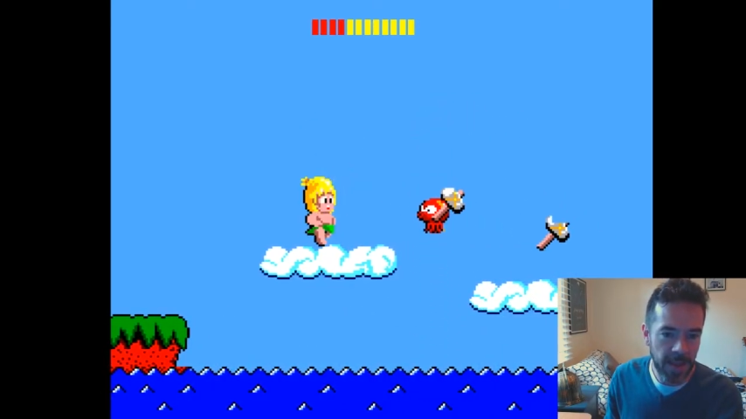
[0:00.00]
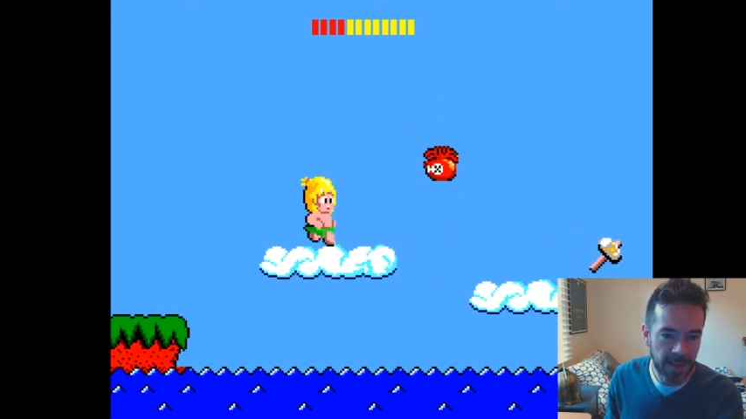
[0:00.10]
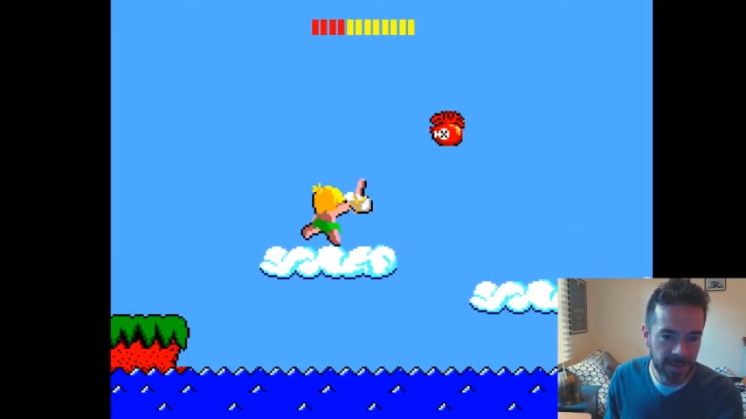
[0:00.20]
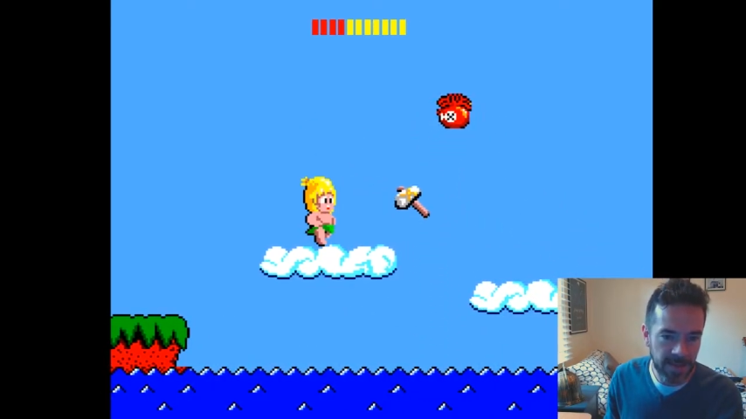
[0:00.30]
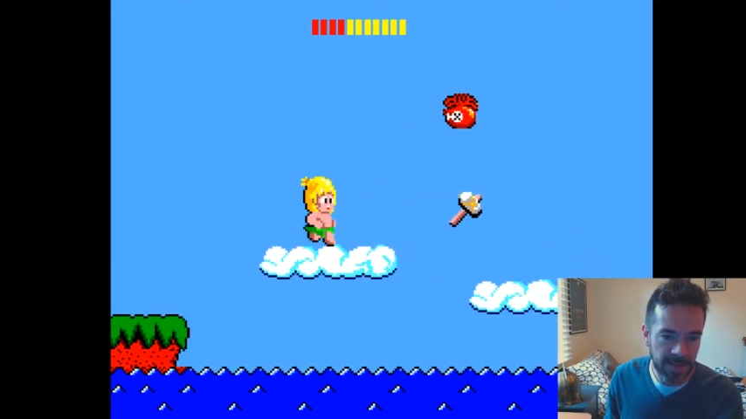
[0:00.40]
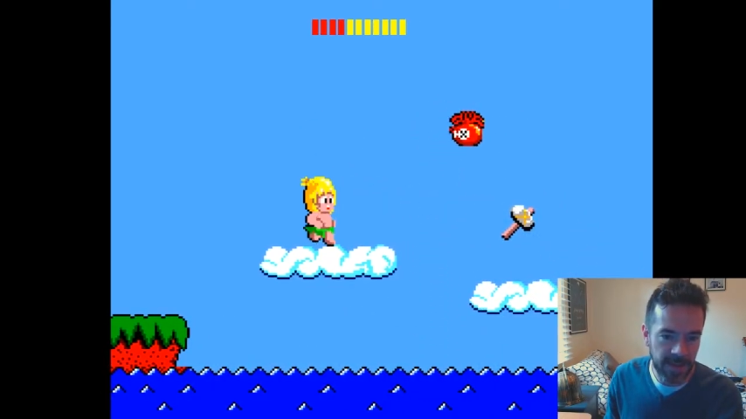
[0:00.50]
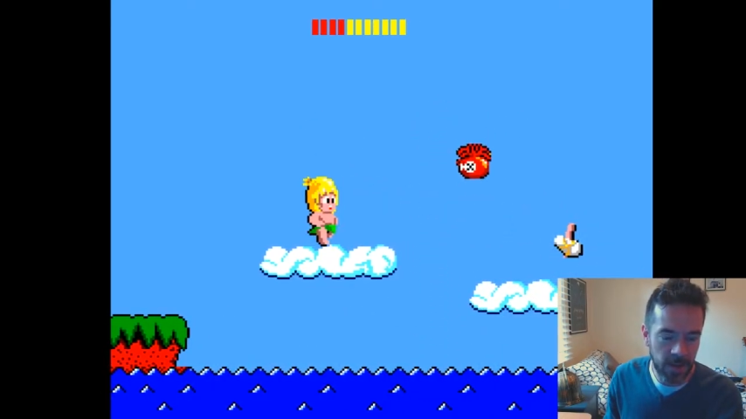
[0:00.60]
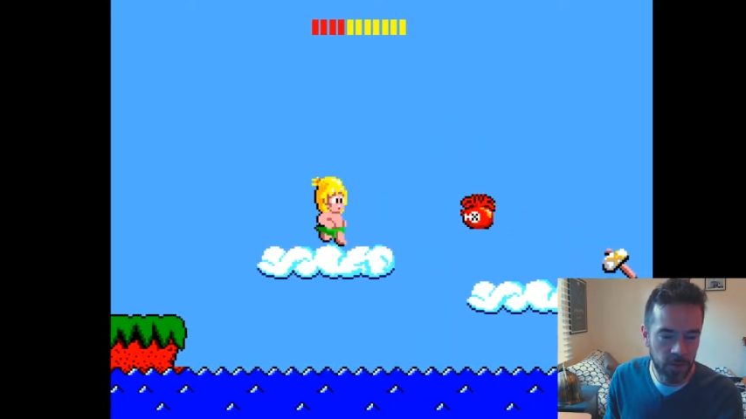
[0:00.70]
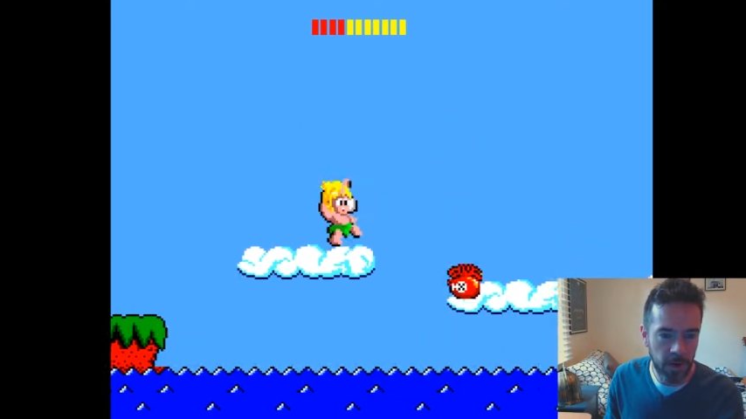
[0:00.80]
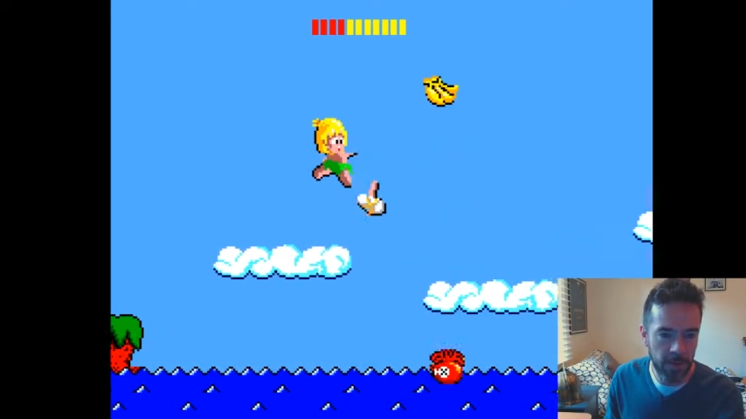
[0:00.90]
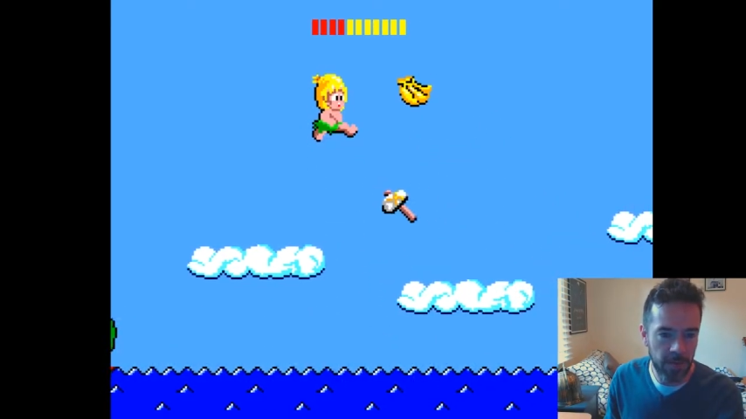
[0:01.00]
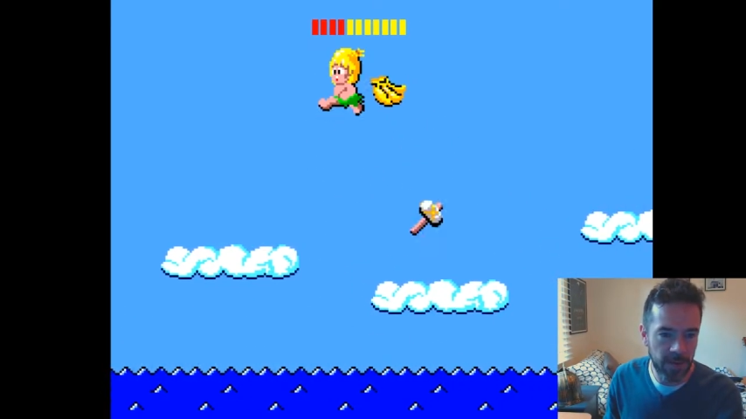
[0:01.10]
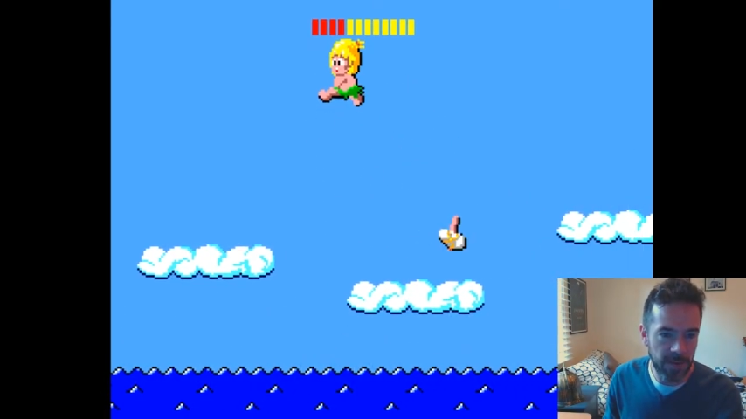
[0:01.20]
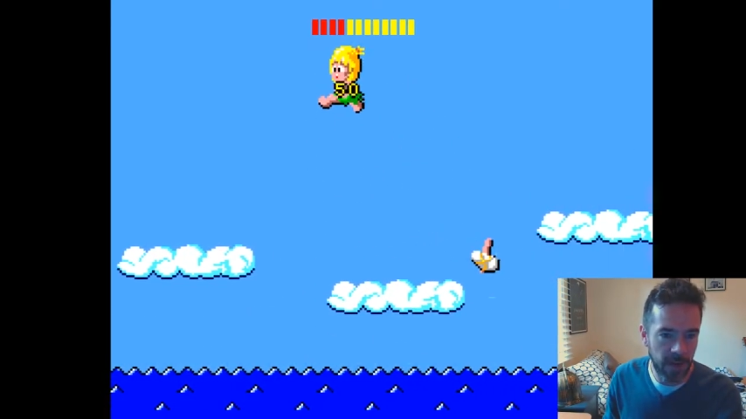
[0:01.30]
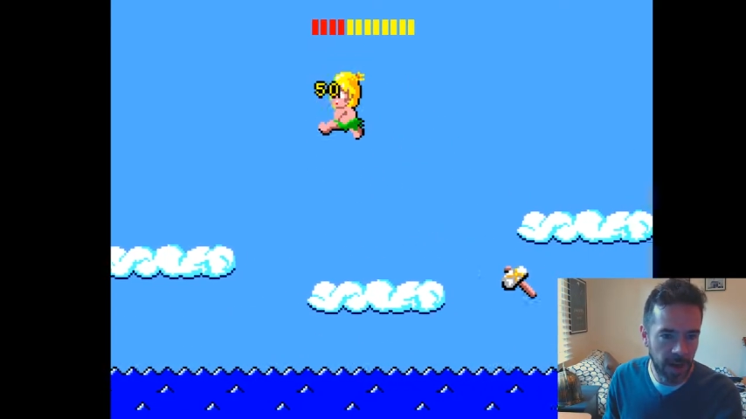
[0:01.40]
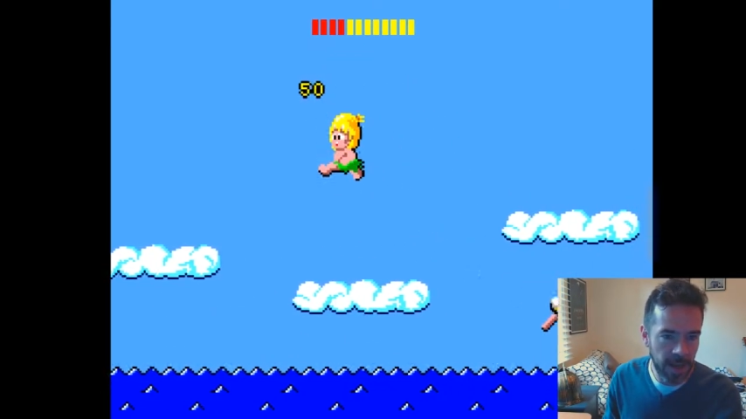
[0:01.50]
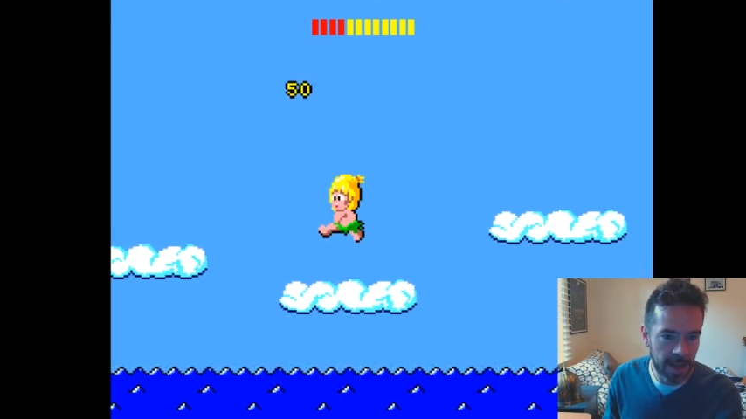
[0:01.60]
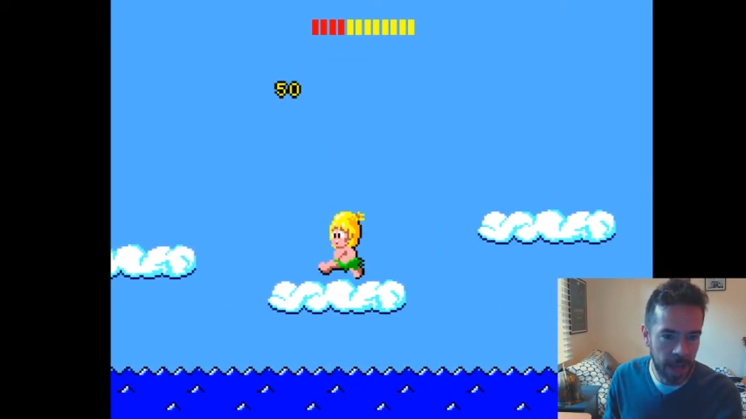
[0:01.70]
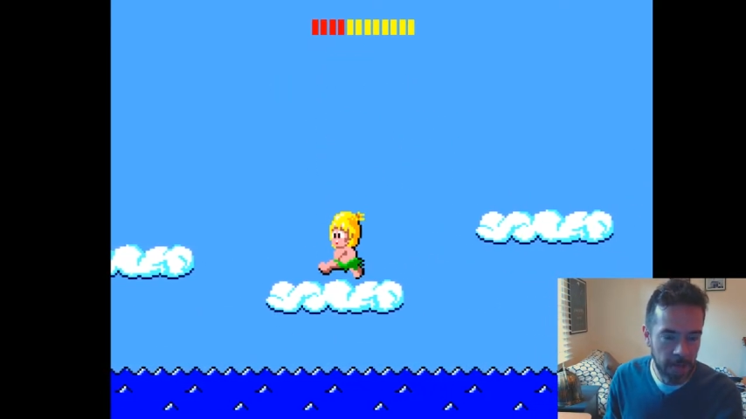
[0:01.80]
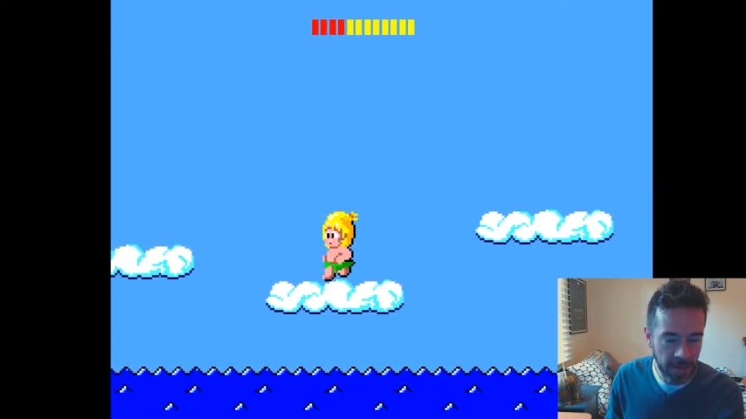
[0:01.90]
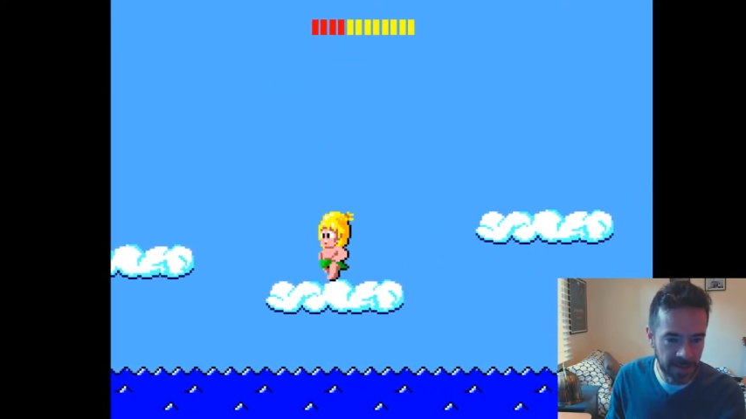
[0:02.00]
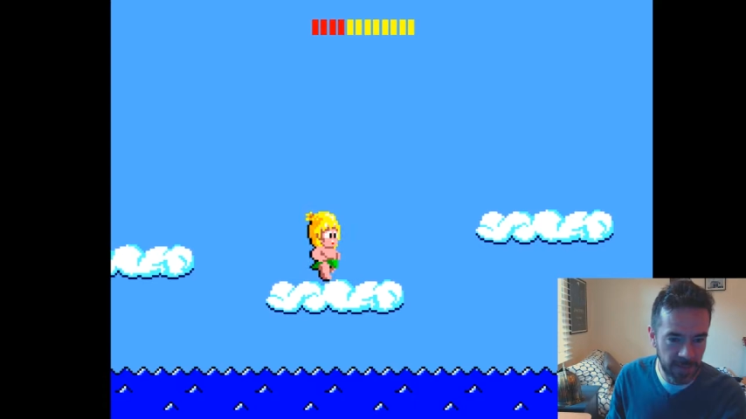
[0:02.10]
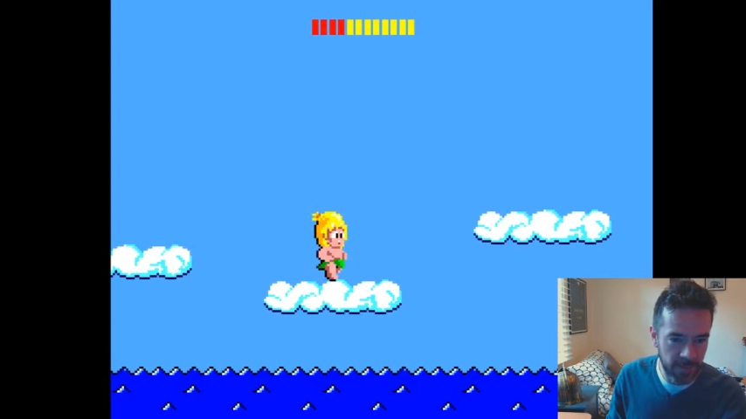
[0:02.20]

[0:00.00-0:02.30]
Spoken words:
is the soundtrack for the entire game except